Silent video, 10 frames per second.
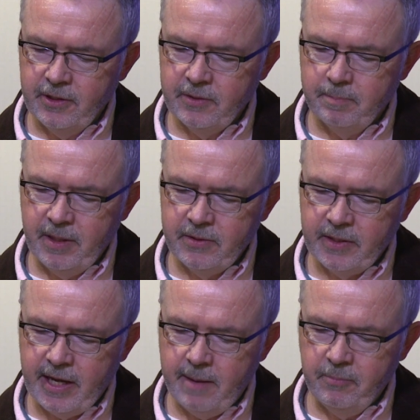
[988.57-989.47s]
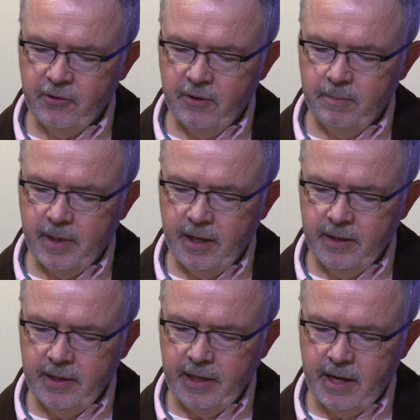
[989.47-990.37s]
is best captured
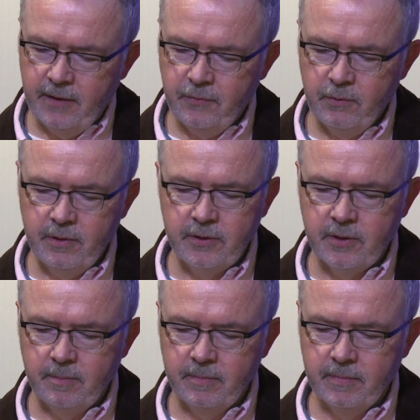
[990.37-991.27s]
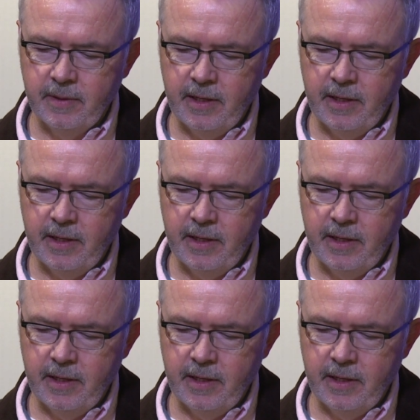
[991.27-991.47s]
by the aphorism